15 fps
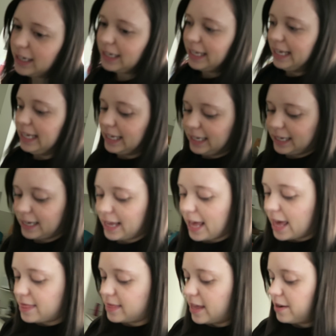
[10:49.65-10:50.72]
Link.
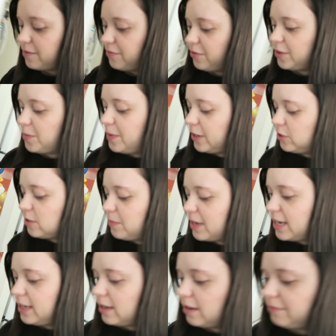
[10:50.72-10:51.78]
And then for the picture I'm
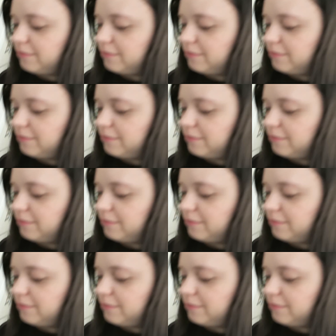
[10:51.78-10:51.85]
getting